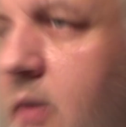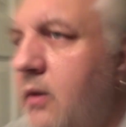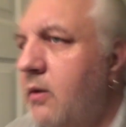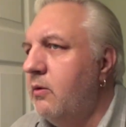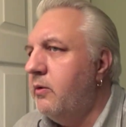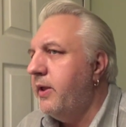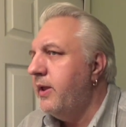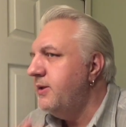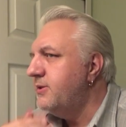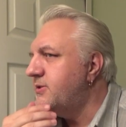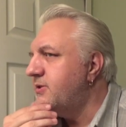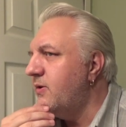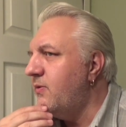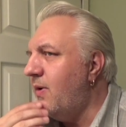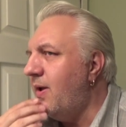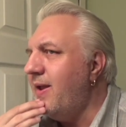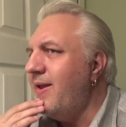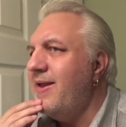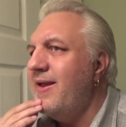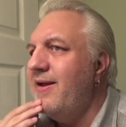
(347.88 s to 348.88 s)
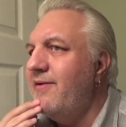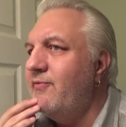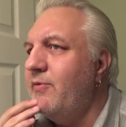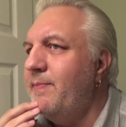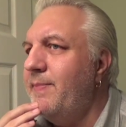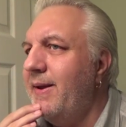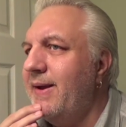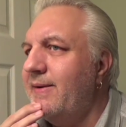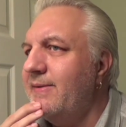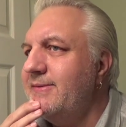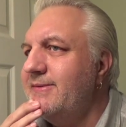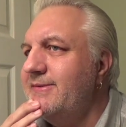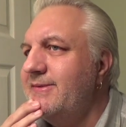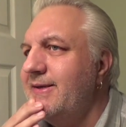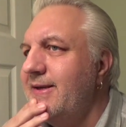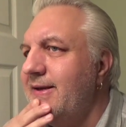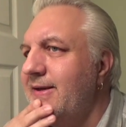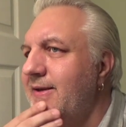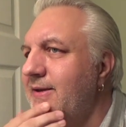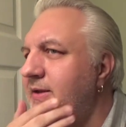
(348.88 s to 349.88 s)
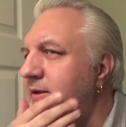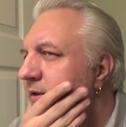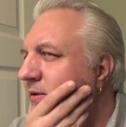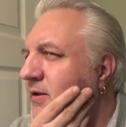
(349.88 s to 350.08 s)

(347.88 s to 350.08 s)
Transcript: Okay, so I have about uh,